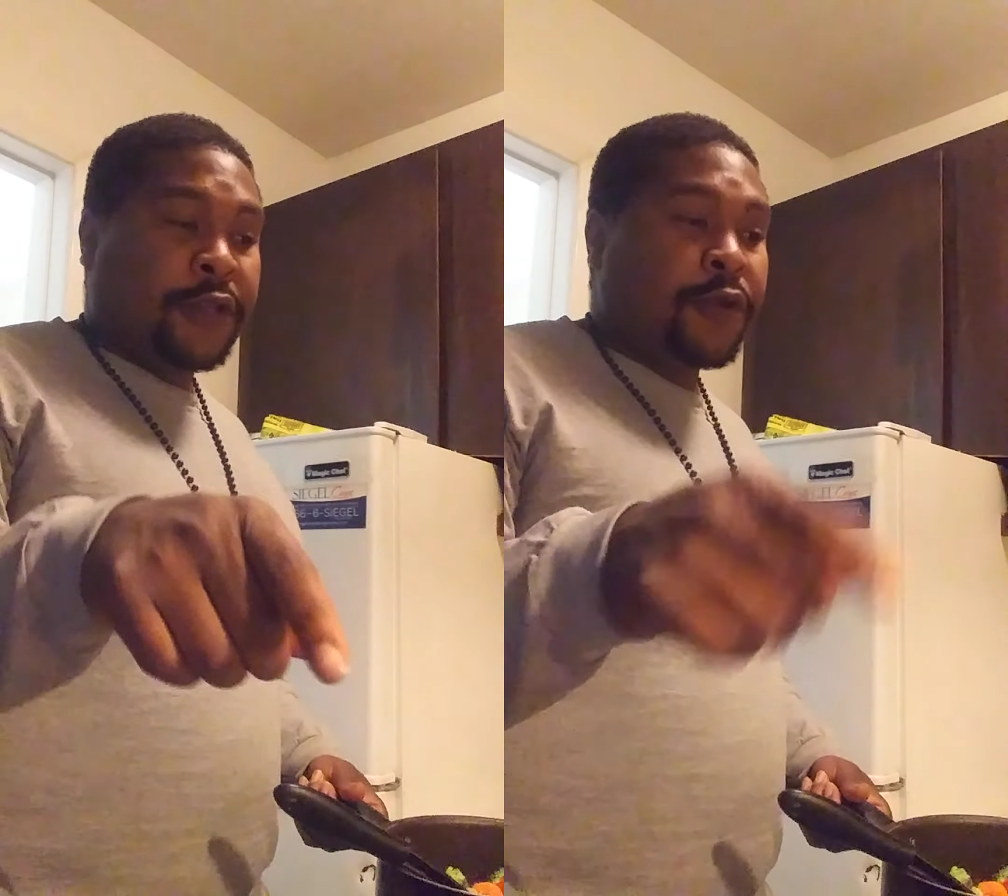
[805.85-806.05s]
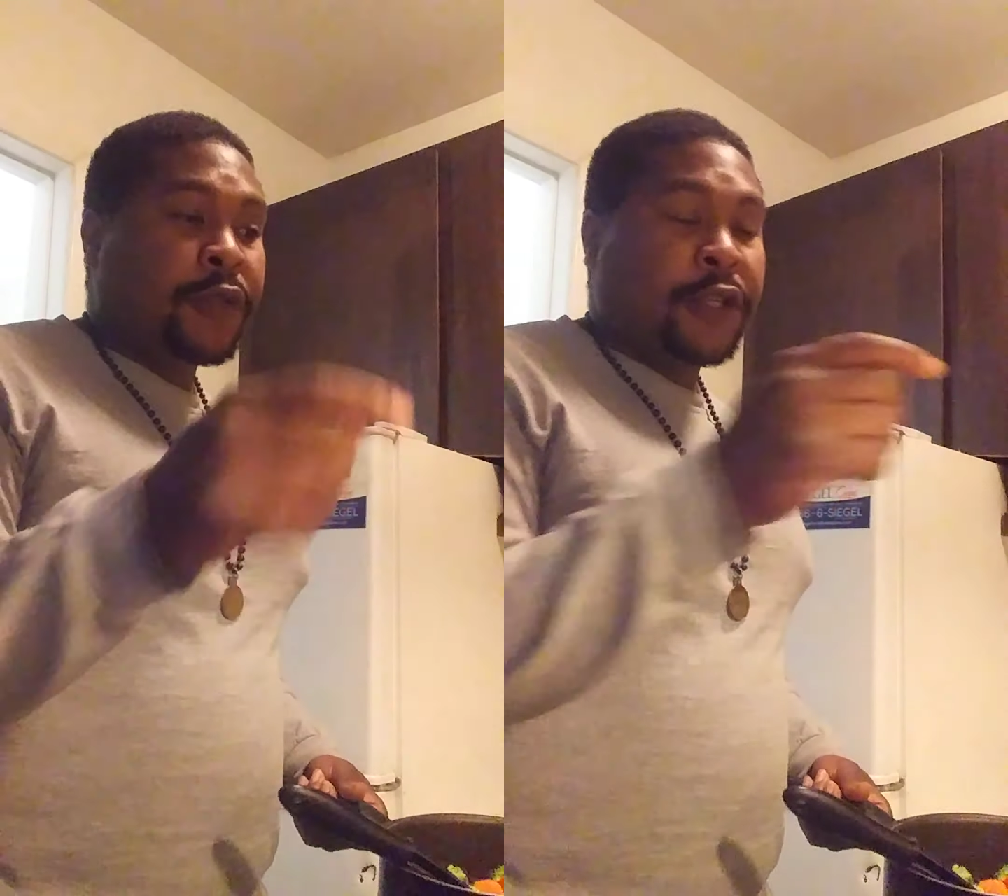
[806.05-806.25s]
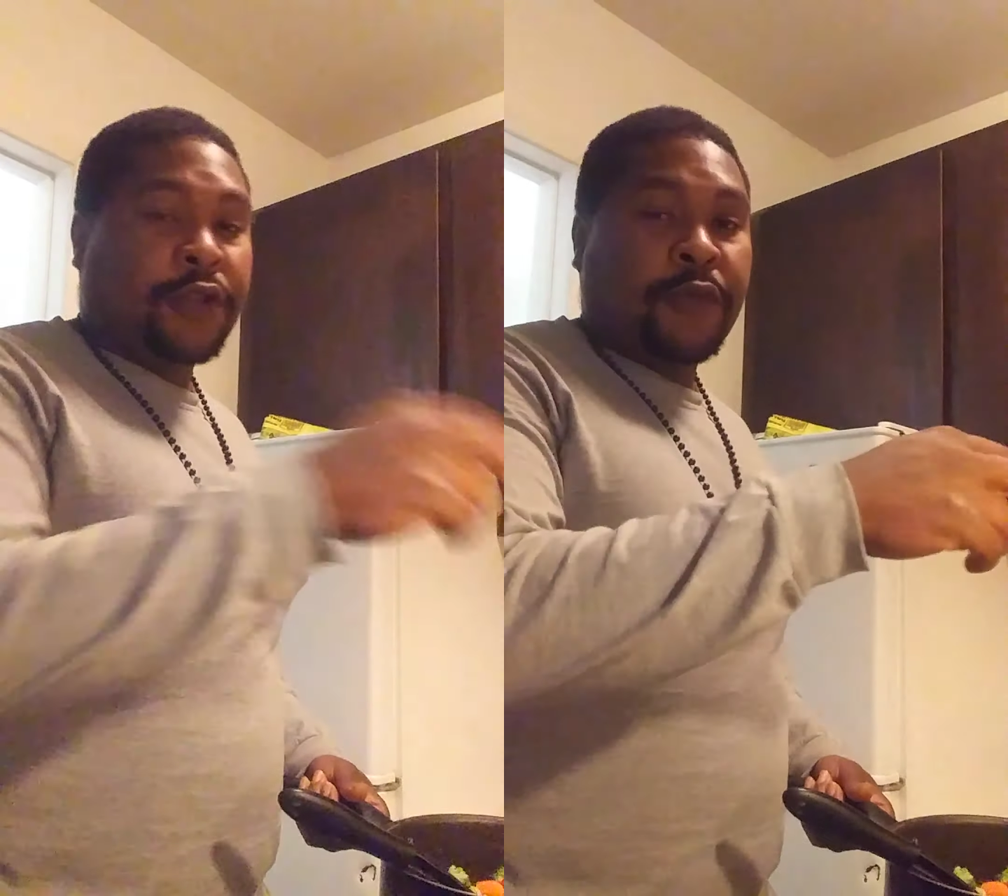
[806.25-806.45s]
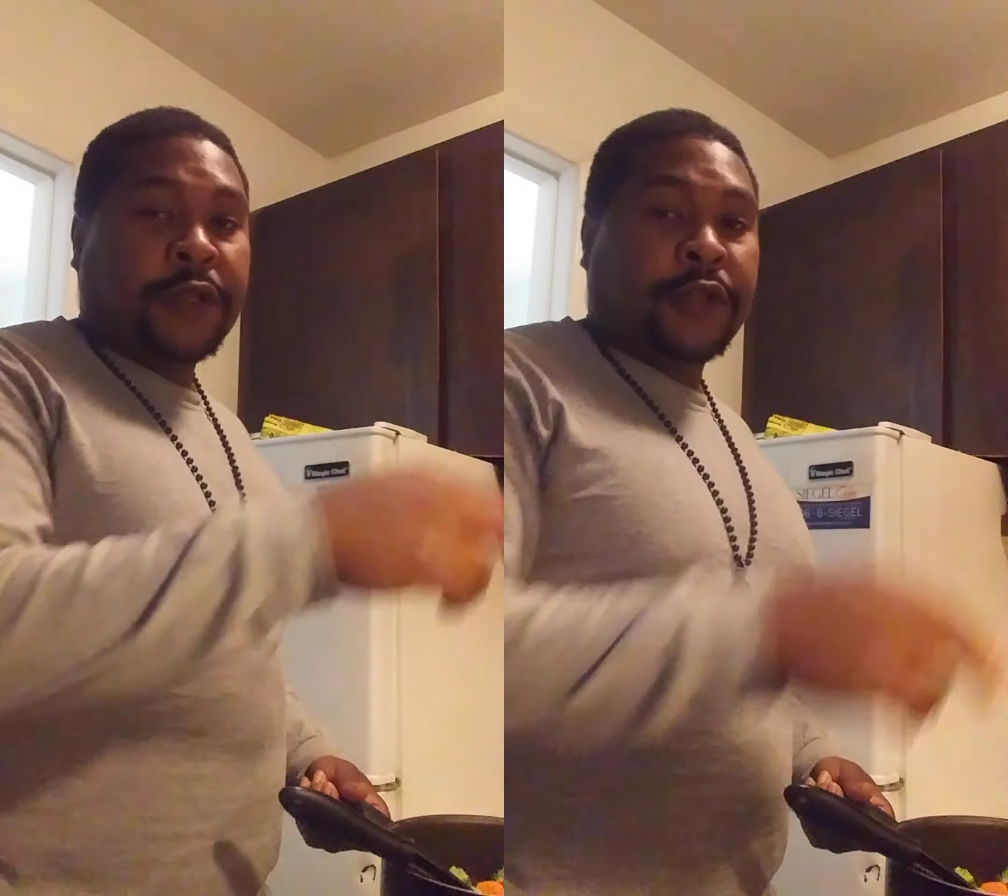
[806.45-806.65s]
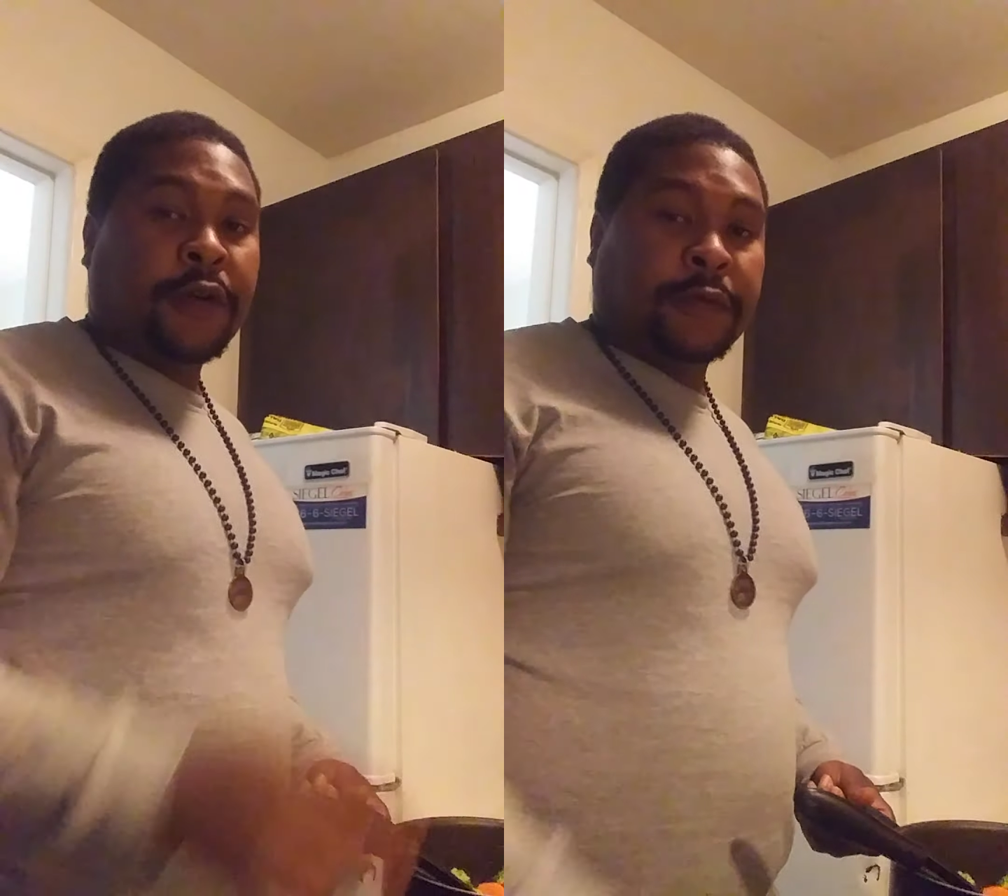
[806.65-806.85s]
you than you
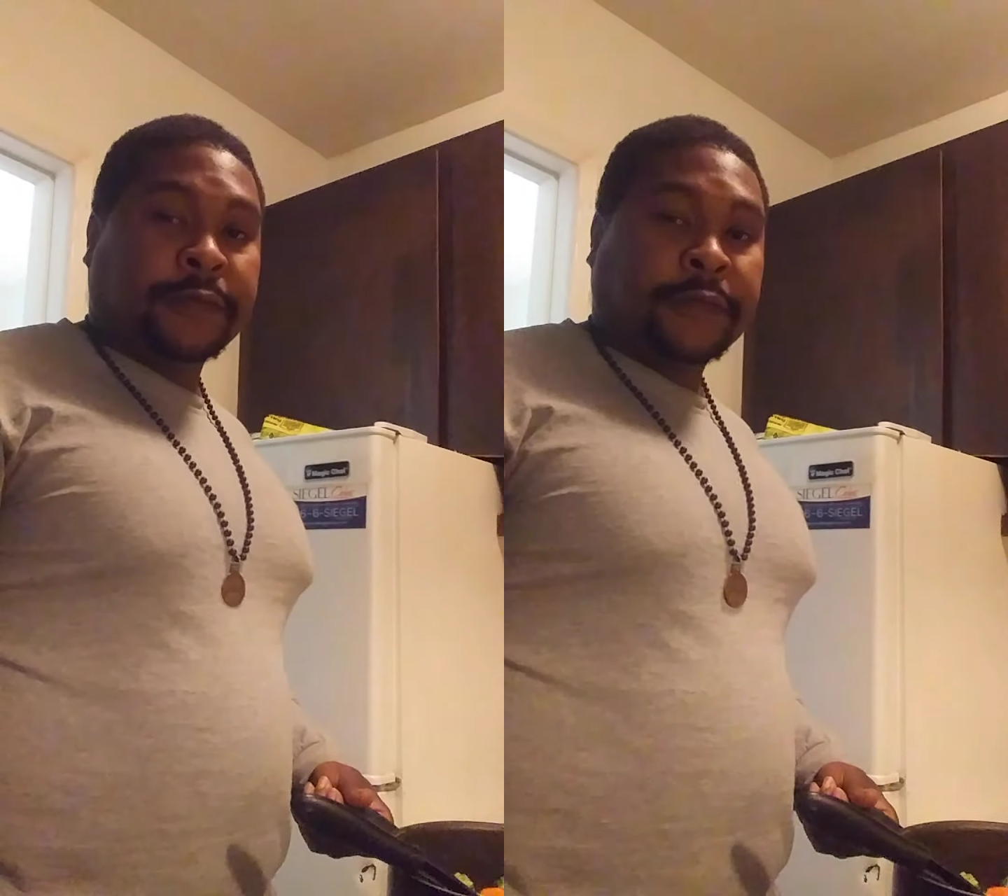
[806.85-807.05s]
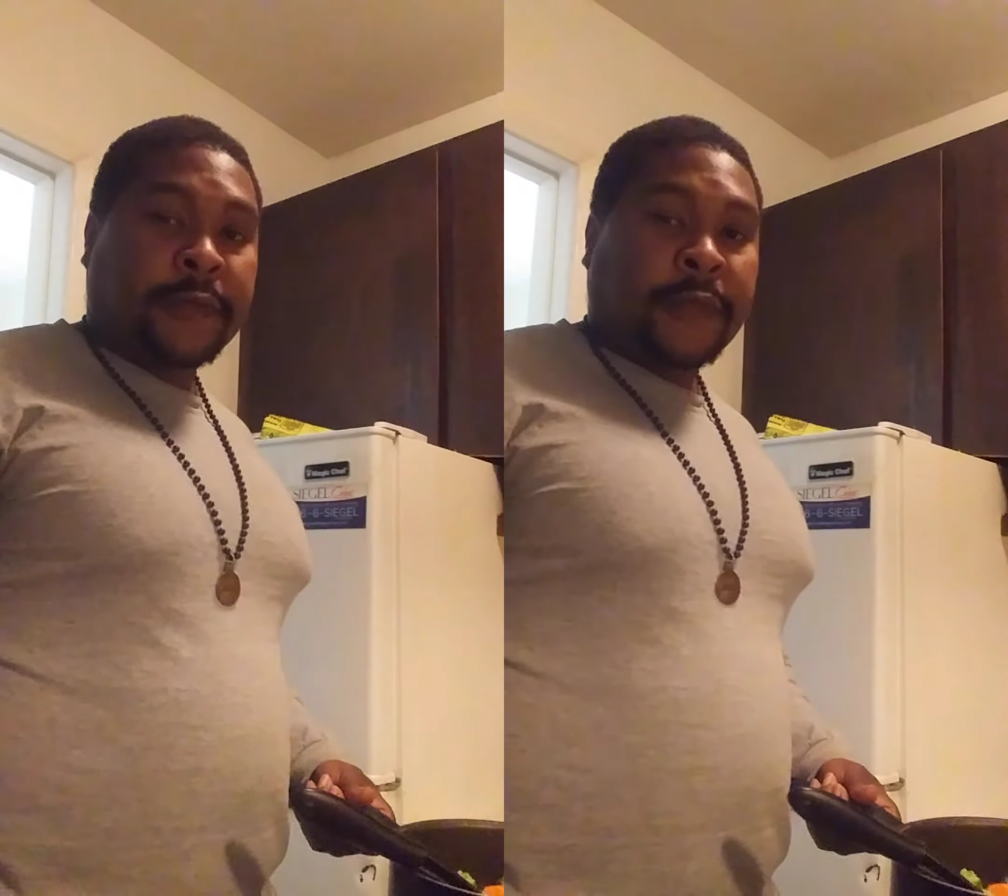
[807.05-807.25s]
would do.